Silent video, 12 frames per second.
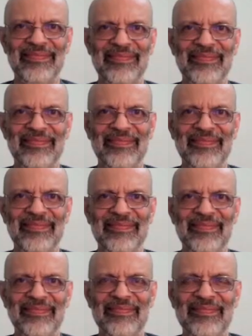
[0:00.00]

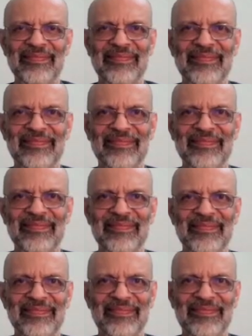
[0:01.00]

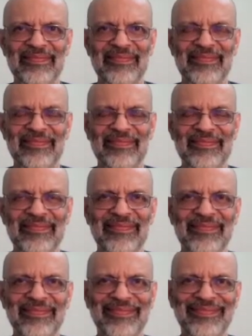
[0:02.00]

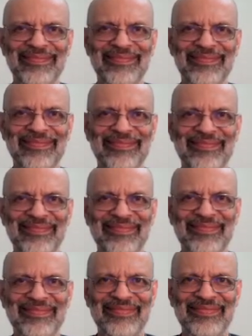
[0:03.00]

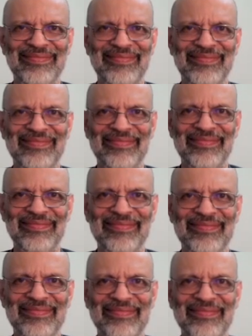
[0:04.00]

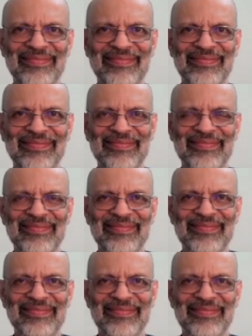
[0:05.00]

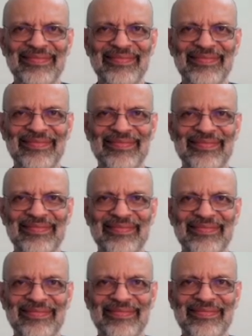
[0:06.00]

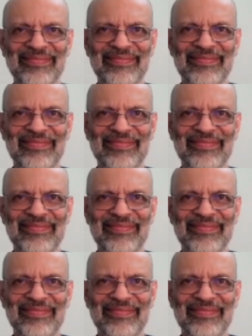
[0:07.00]
(silent)